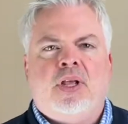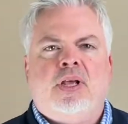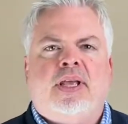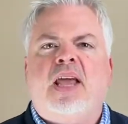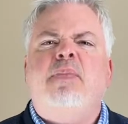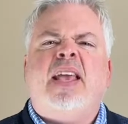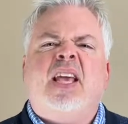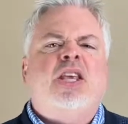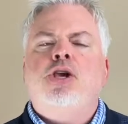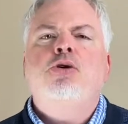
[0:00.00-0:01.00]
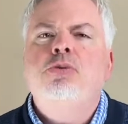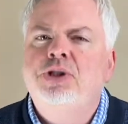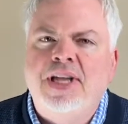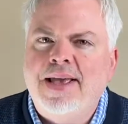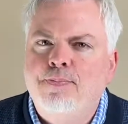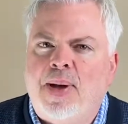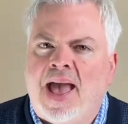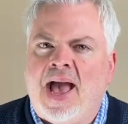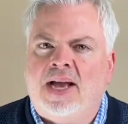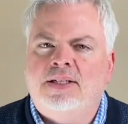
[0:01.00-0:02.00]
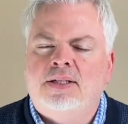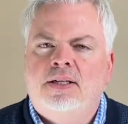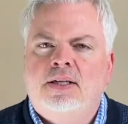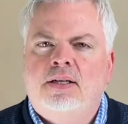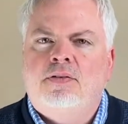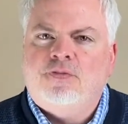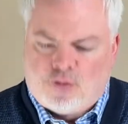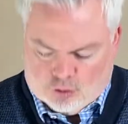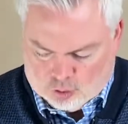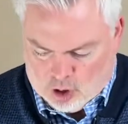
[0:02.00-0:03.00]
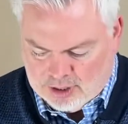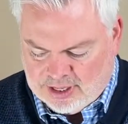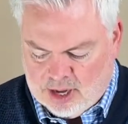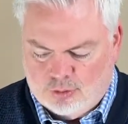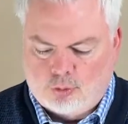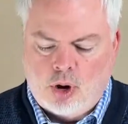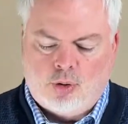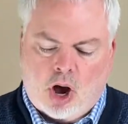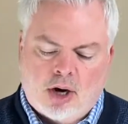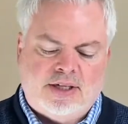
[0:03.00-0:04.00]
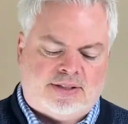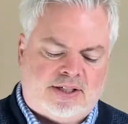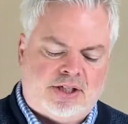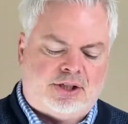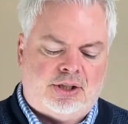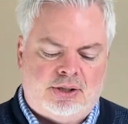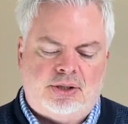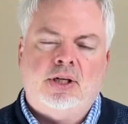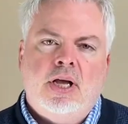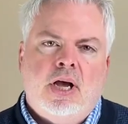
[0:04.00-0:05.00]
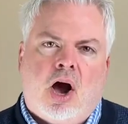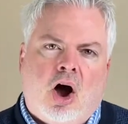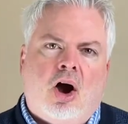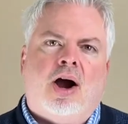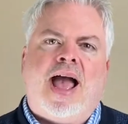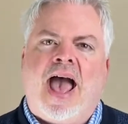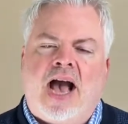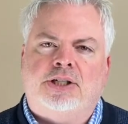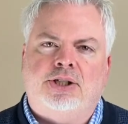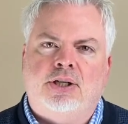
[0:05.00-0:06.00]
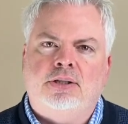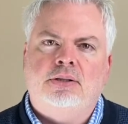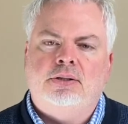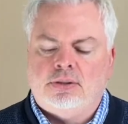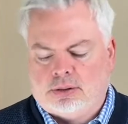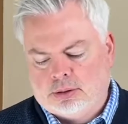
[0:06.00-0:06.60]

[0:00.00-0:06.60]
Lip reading: can make a huge impact further on down the road. Our decisions, our actions,